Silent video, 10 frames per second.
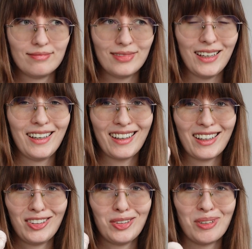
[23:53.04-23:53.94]
I
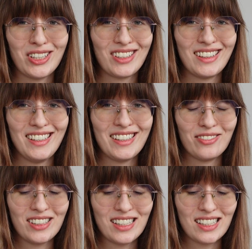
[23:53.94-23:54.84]
can't imagine knitting
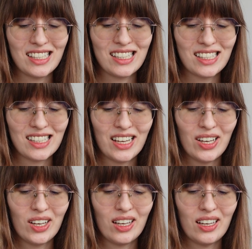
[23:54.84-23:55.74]
with this
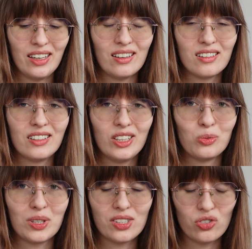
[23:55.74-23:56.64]
yarn in
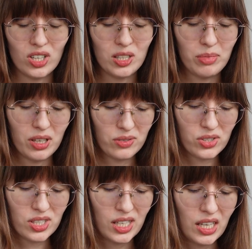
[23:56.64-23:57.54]
1 strand
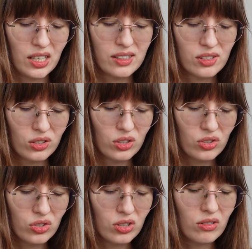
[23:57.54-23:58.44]
because it's
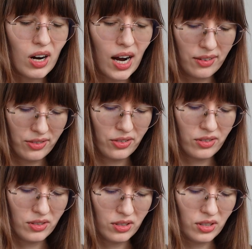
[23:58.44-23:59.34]
not rough,
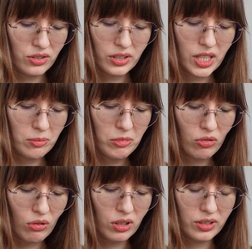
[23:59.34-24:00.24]
don't get me
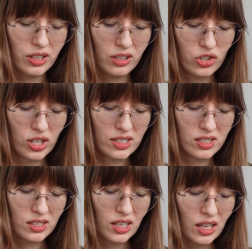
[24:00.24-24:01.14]
wrong, it's
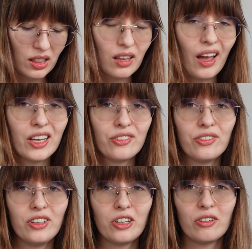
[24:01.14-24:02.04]
just light
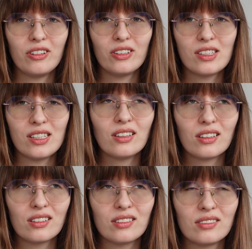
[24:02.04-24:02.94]
fingering
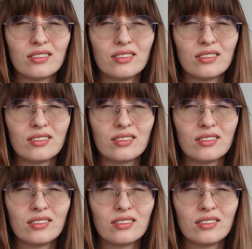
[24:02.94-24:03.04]
silk.